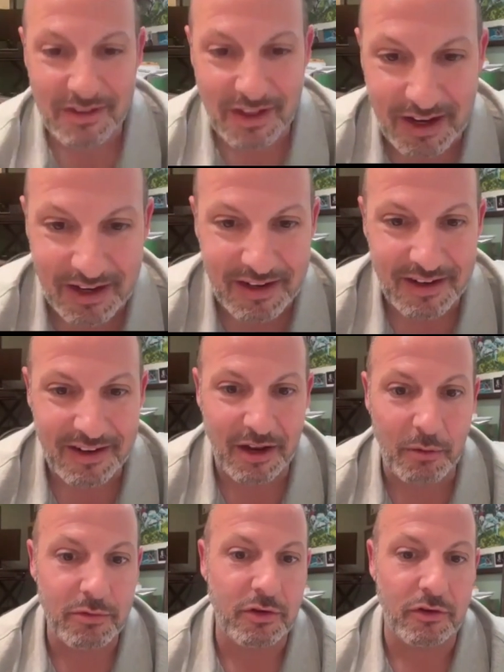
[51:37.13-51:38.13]
Like
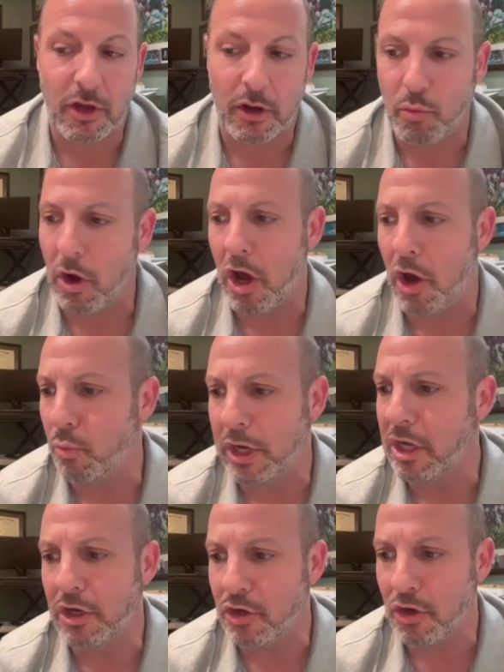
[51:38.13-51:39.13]
he was just like, well, we
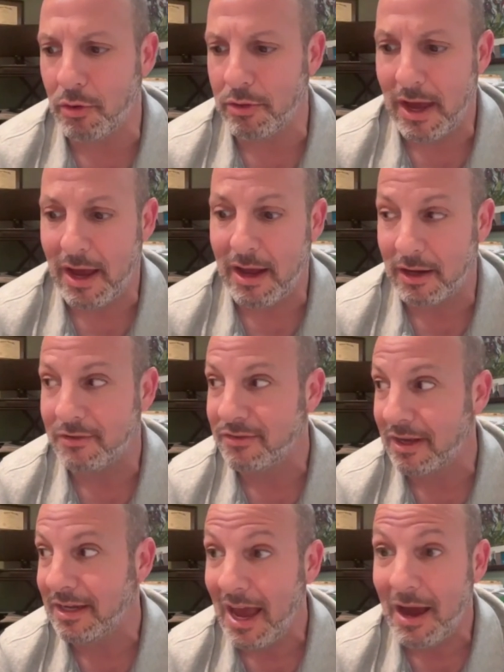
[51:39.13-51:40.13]
didn't know that. And I
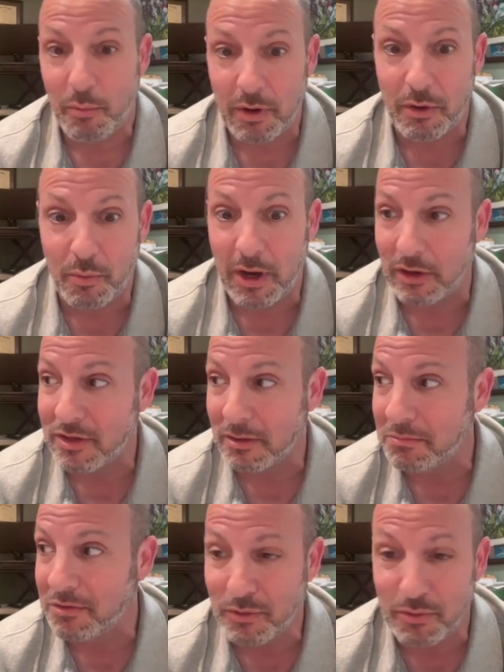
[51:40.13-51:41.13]
said, yeah, well,
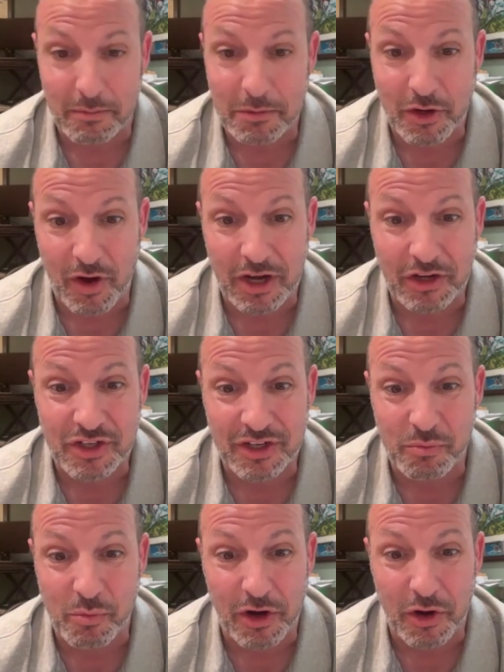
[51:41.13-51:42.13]
welcome to
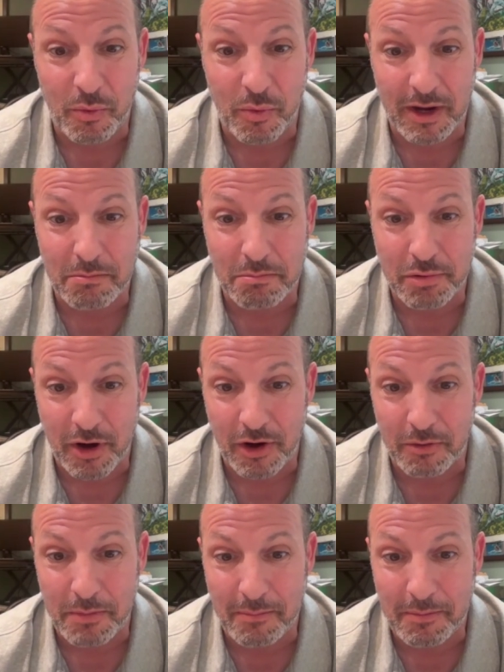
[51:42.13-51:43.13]
Immigration 101,
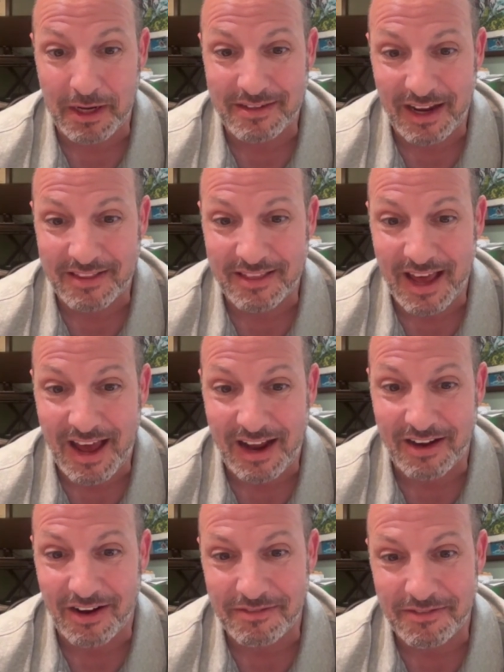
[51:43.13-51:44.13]
bro. Maybe take the hat
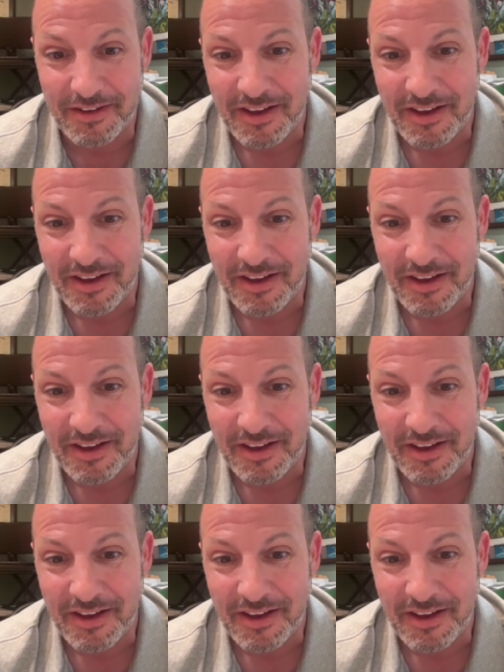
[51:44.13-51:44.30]
off.